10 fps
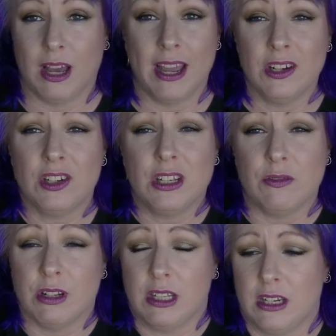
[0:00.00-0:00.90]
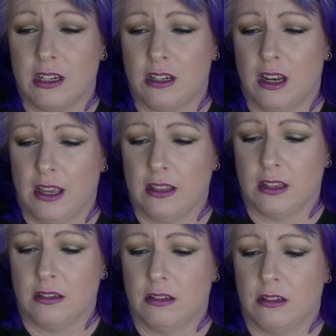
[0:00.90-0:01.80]
I actually really didn't like
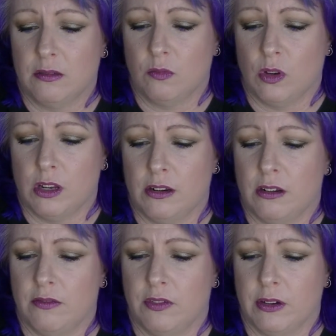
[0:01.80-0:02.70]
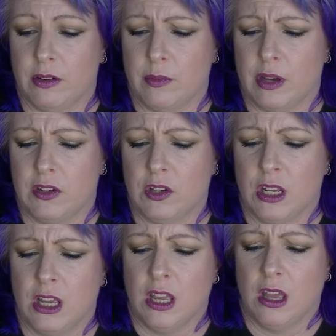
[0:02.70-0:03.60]
this one very much.
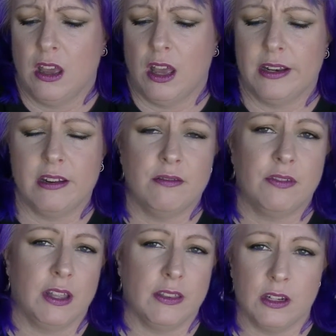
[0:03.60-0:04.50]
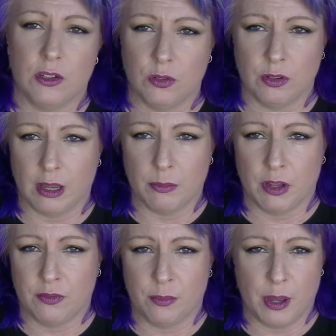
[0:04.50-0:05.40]
I didn't find that it took
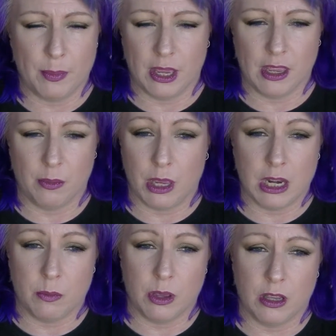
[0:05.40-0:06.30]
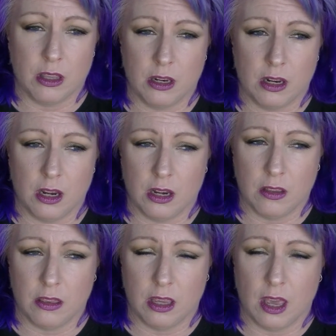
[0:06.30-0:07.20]
off my makeup any better than
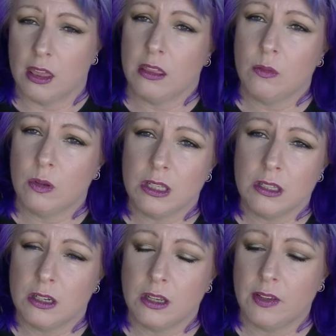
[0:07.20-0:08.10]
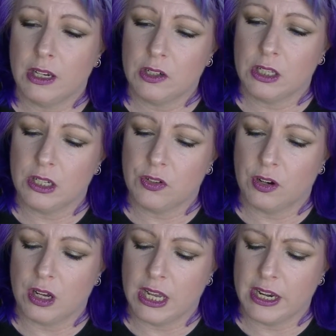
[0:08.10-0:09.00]
any of the other ones that I've actually
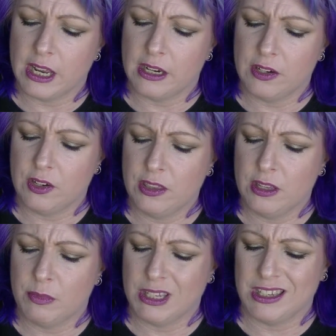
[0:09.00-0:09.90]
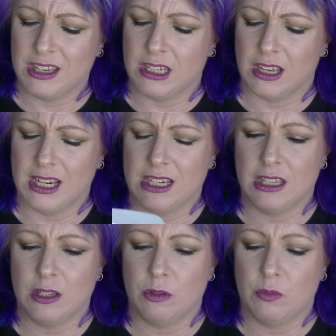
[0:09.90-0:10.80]
tried, and I don't think my skin liked
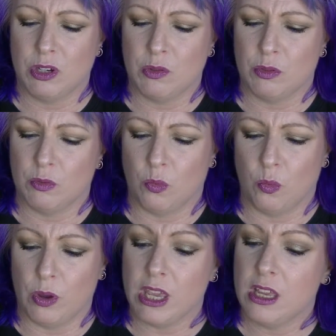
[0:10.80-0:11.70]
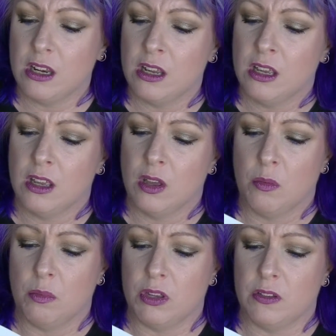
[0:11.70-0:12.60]
this one, which was weird
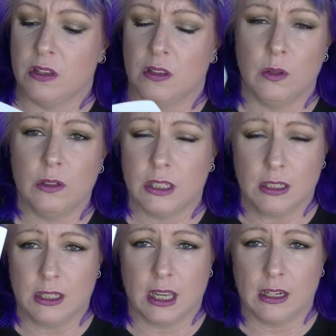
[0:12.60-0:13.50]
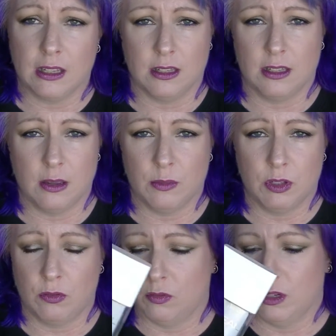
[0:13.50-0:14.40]
because it looks exactly the same
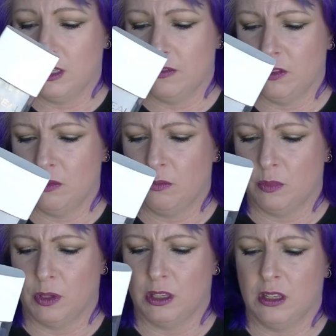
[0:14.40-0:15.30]
as all the rest of them, but